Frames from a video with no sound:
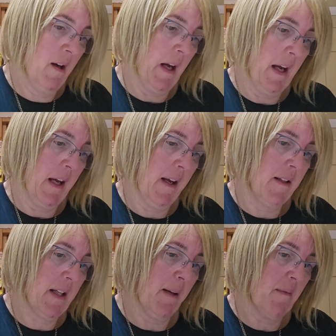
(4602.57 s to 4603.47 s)
A
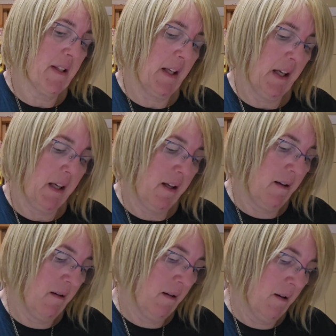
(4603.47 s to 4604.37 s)
DMC
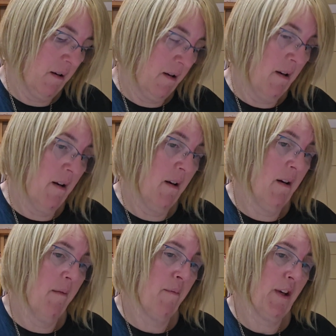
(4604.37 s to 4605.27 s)

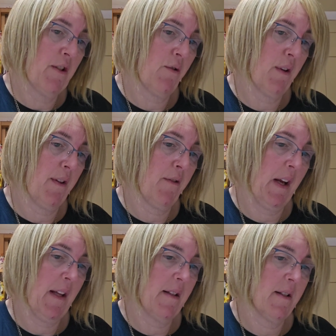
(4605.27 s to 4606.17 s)
Pre-Sorted
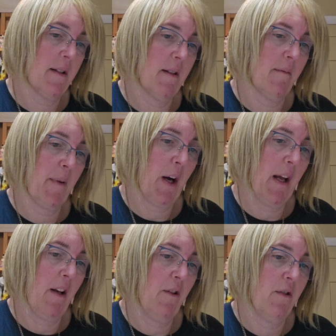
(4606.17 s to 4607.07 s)
Threads
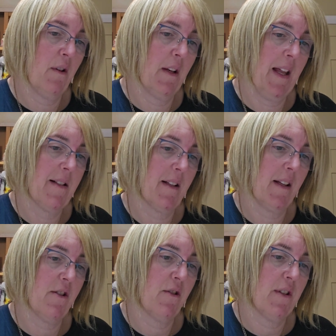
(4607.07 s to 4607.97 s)
by
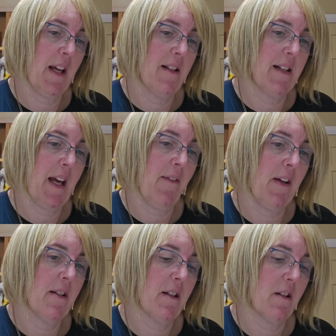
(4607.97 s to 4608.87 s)
Leslie Suzanne
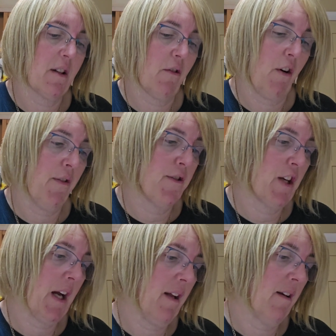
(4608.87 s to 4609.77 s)
Davies. It's a growth
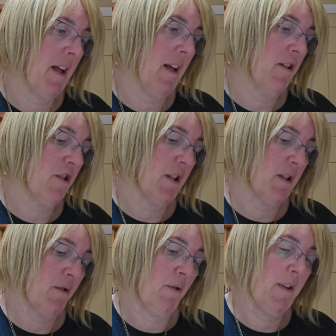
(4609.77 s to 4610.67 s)
chart and it's just all